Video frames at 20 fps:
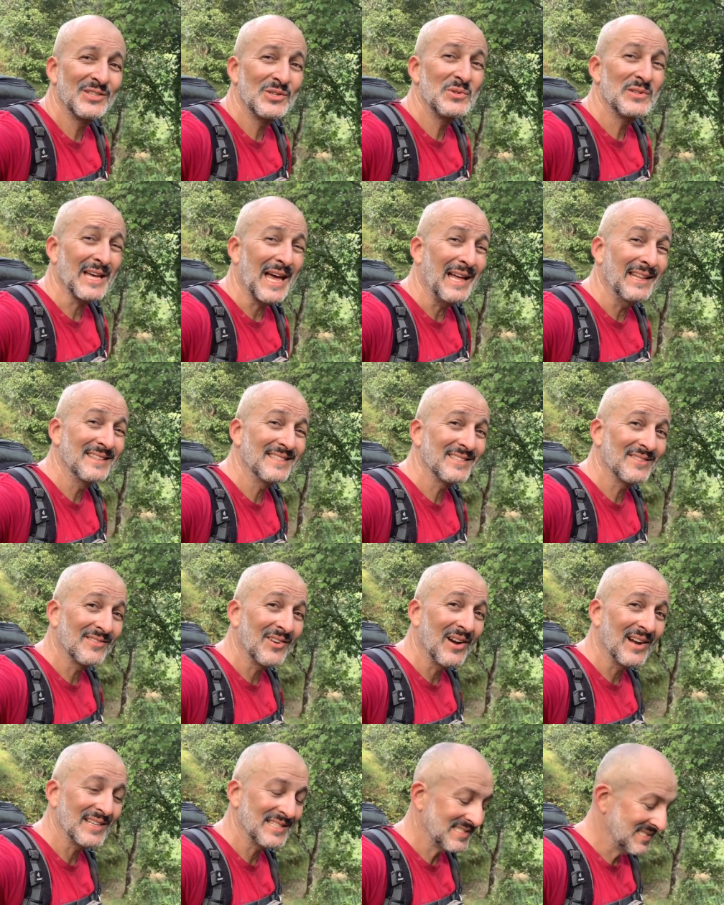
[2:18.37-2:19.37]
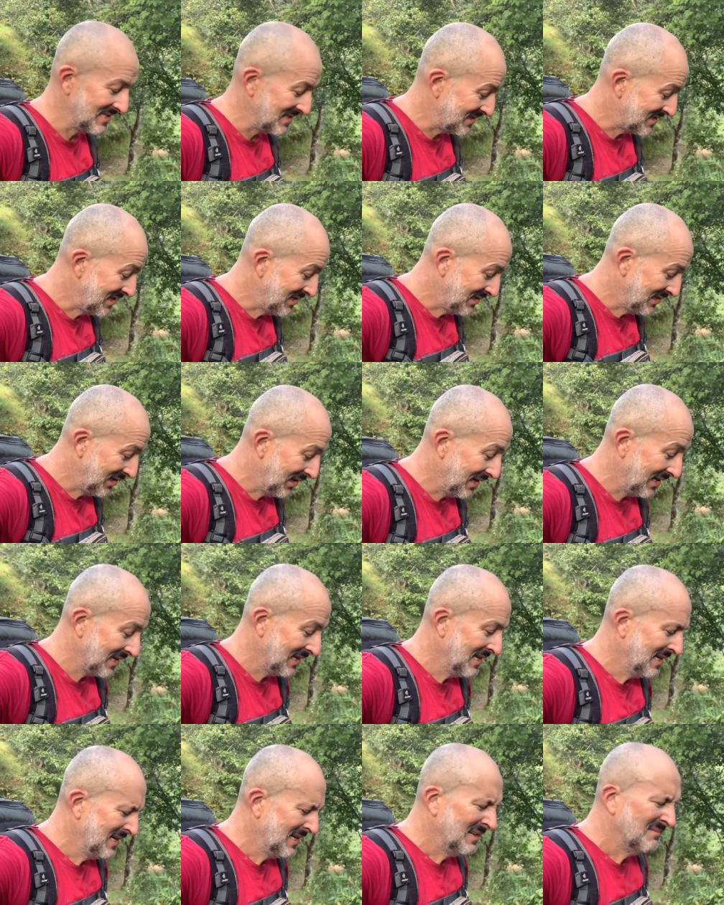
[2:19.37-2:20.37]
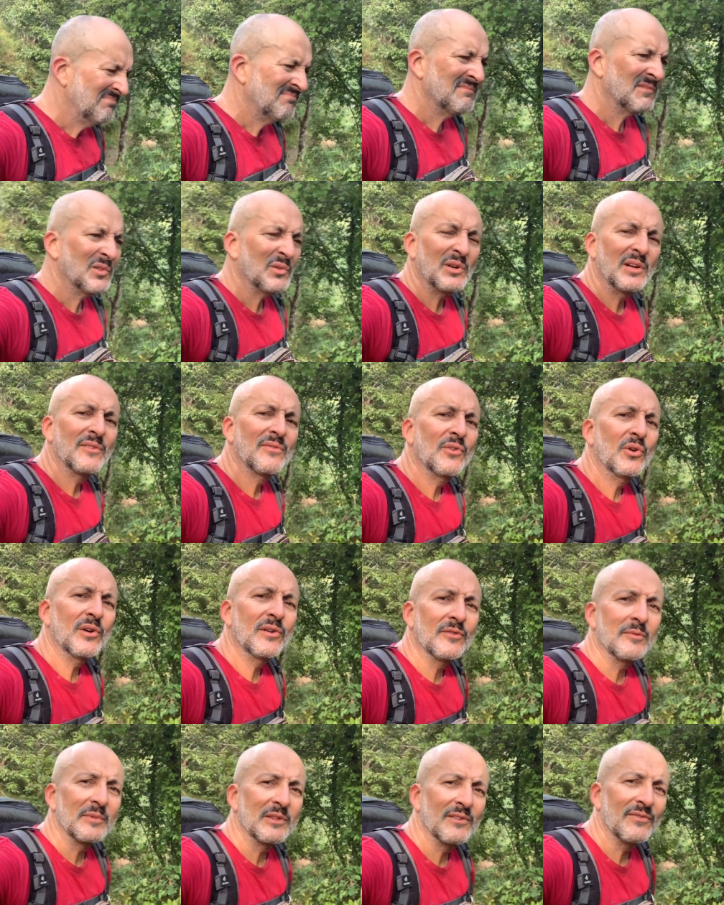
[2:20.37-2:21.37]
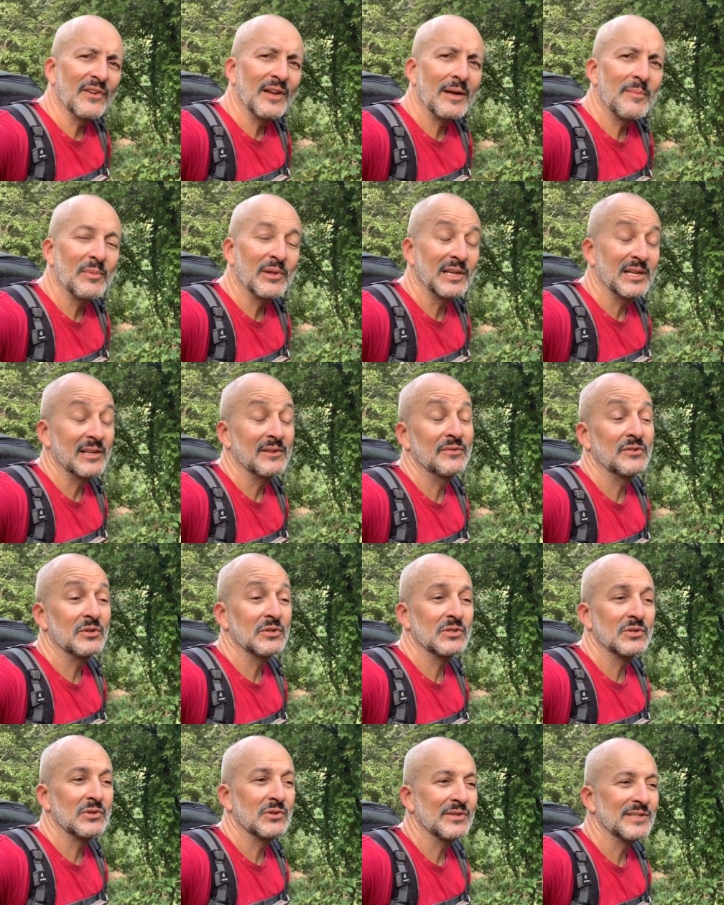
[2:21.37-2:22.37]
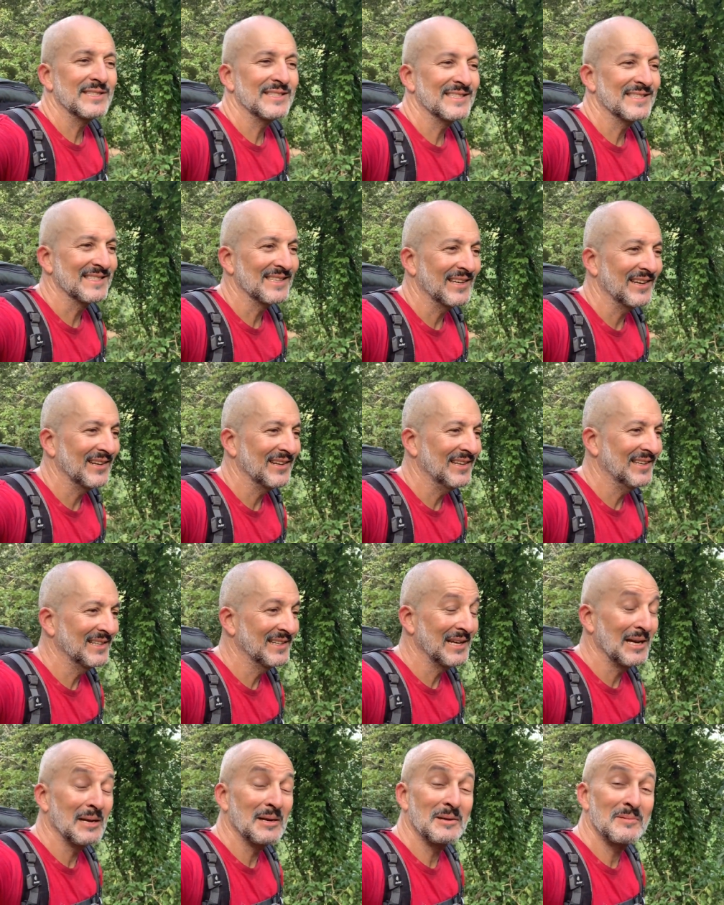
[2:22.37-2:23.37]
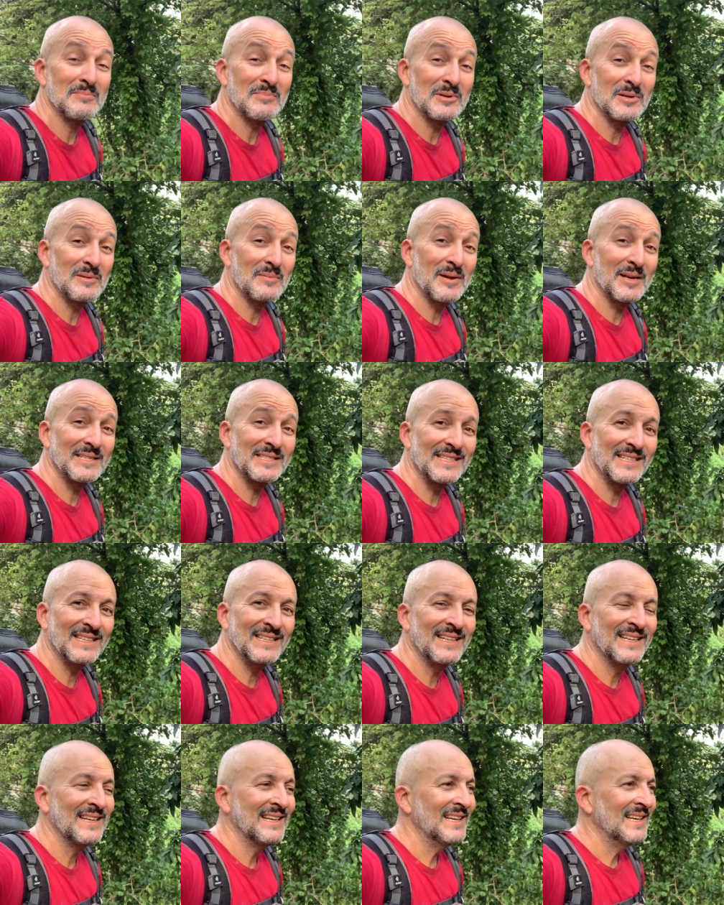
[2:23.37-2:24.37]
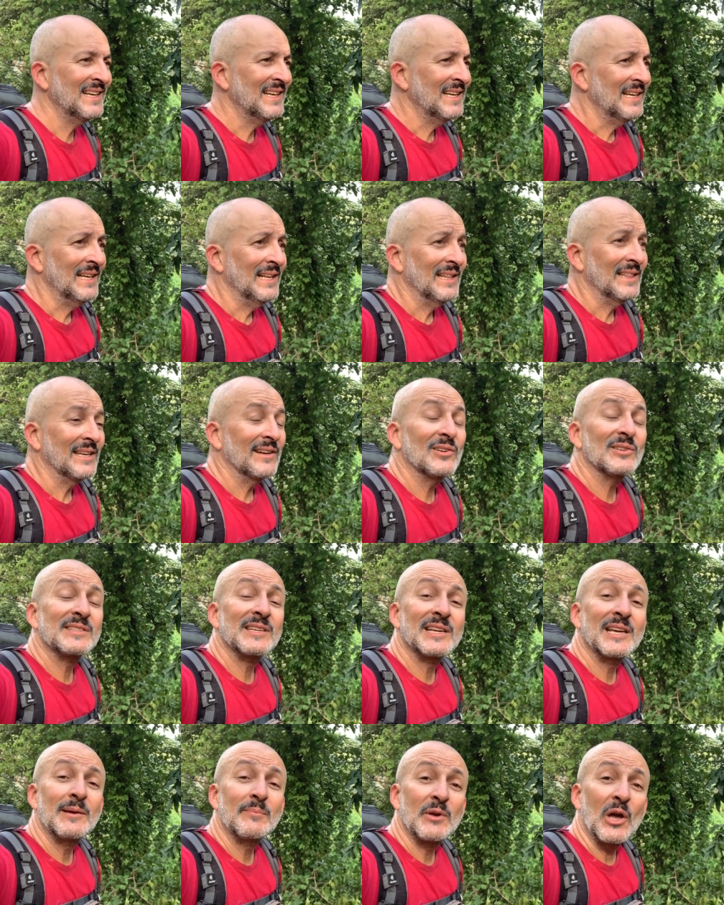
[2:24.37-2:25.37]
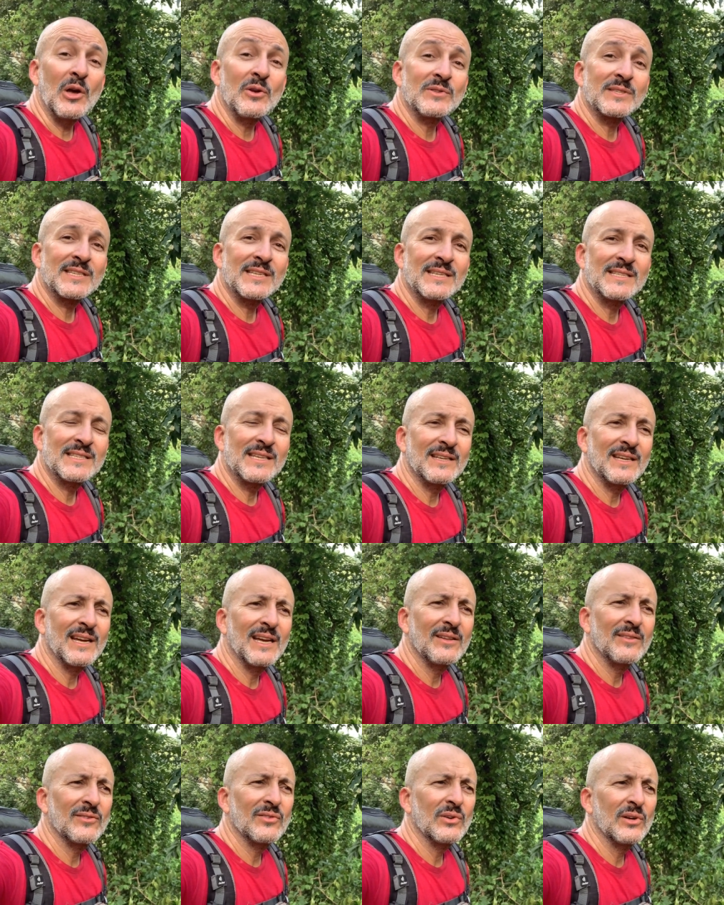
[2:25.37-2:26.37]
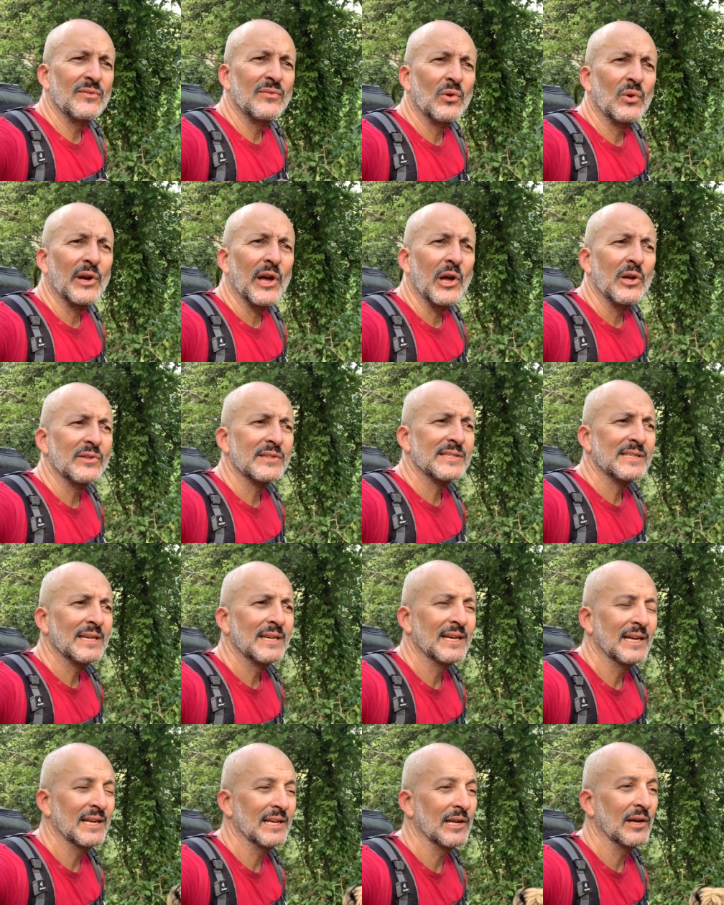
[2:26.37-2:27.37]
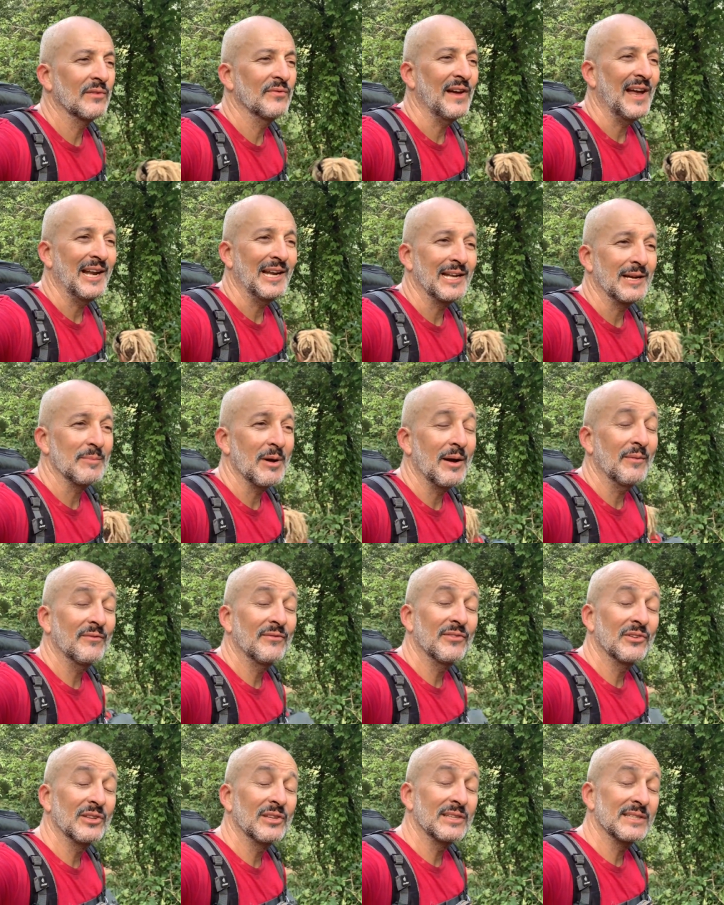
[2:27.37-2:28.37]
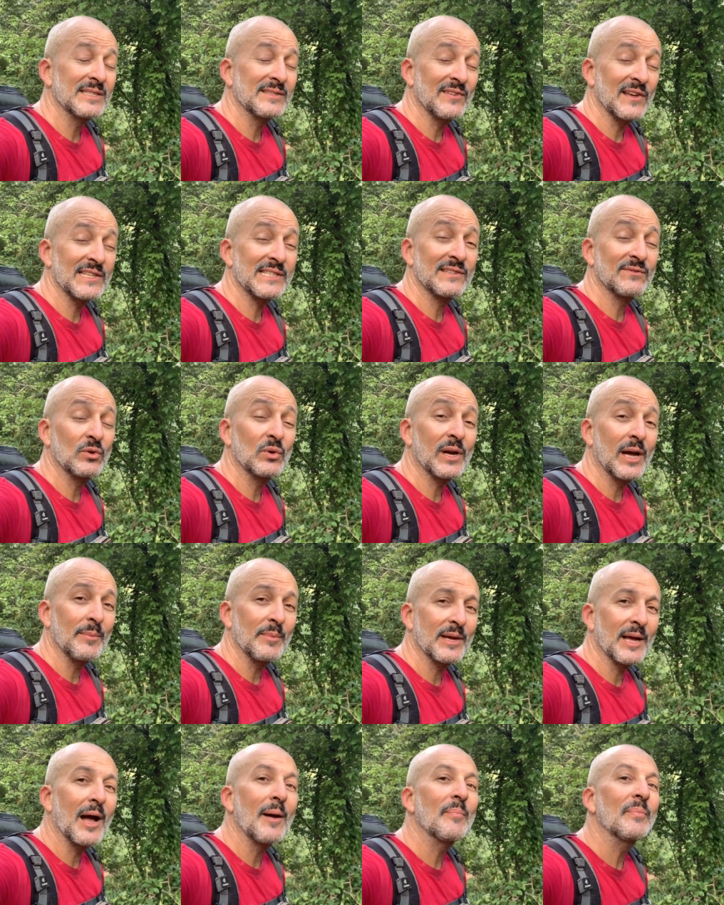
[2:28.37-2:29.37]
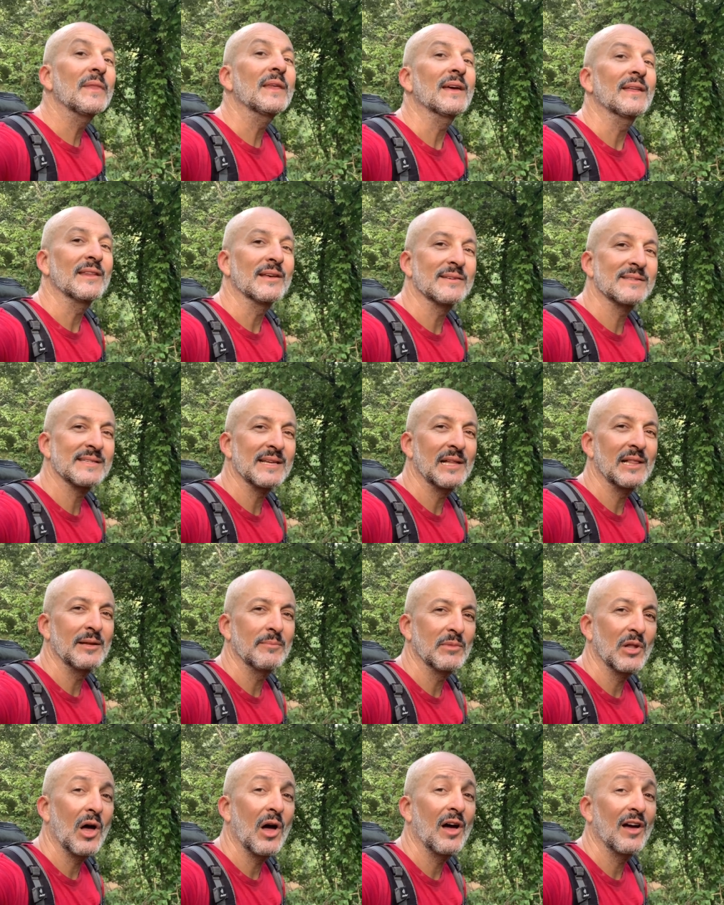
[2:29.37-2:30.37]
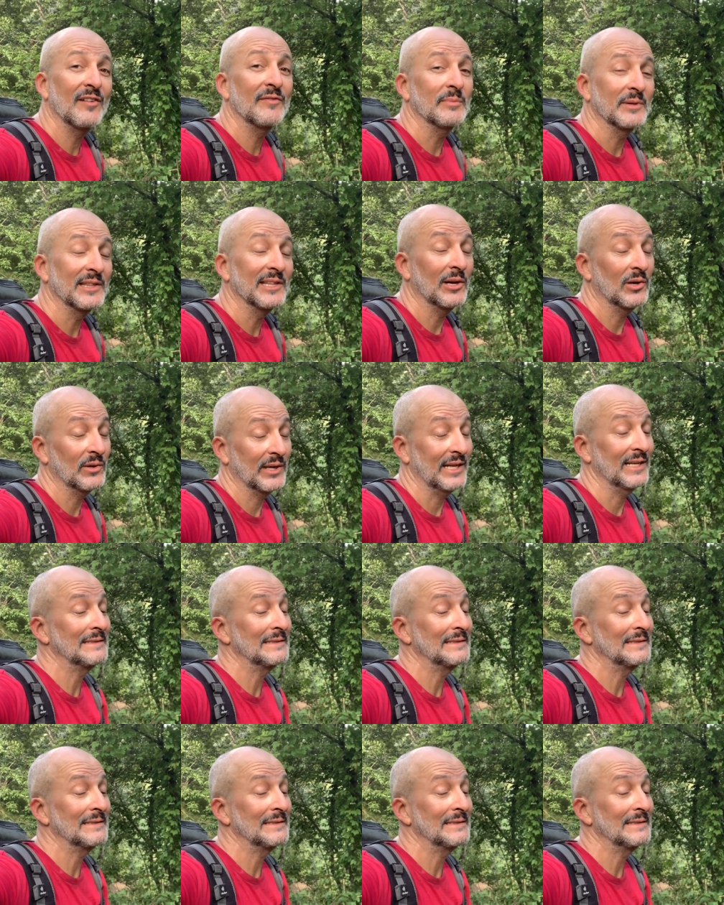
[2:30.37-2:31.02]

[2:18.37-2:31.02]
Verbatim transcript: two tons of rice. There's only like three or four of them in the family and a few tourists. So yeah, pretty amazing. They also keep goats, so they had three or four goats and they were fattening them up for this festival coming up and they'll sell them live, but they'll get